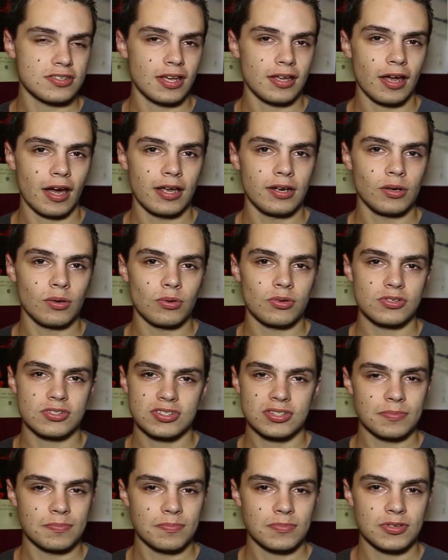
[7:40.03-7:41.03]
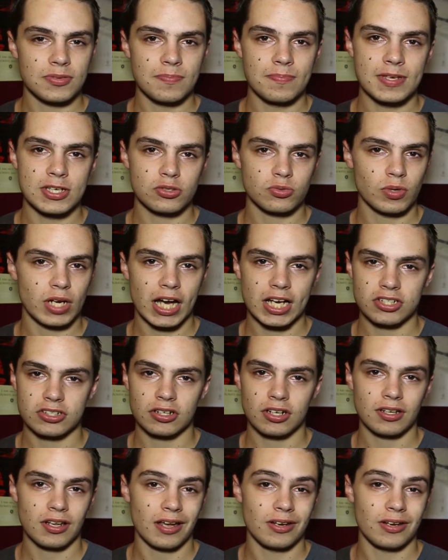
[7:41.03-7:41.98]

I know there's some mixed reaction on it.